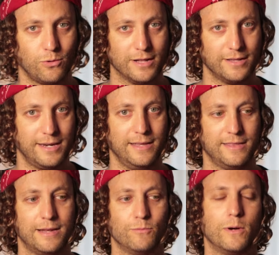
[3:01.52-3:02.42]
quality
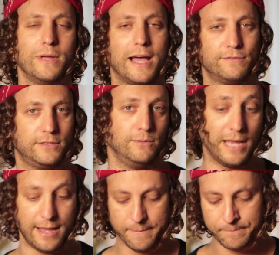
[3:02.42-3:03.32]
than what we have
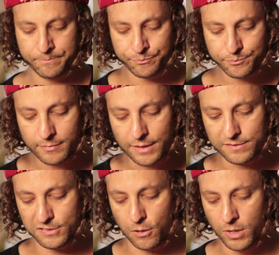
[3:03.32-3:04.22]
today.
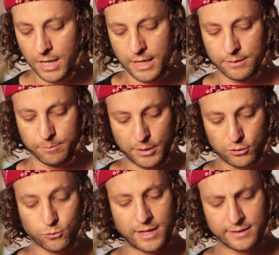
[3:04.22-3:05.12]
So,
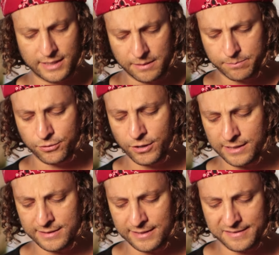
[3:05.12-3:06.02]
build quality, pretty
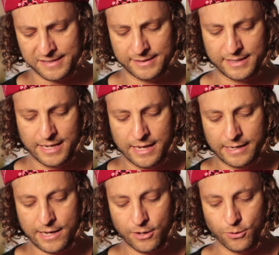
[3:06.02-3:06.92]
decent.
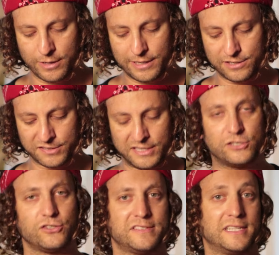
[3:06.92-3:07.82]
Now, here's an
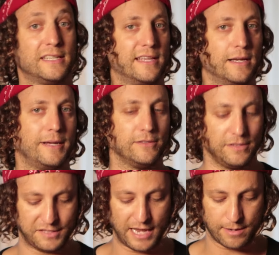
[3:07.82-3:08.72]
interesting thing about
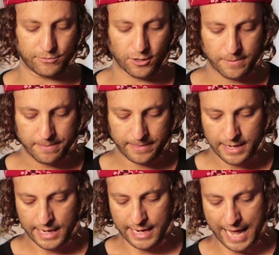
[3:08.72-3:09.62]
this camera.
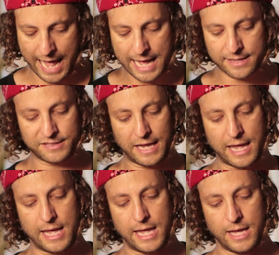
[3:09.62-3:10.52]
It has
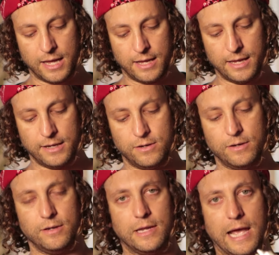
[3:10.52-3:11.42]
a
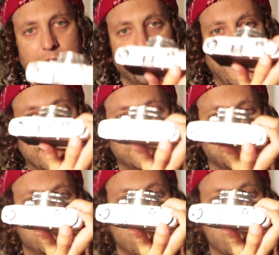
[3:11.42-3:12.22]
advanced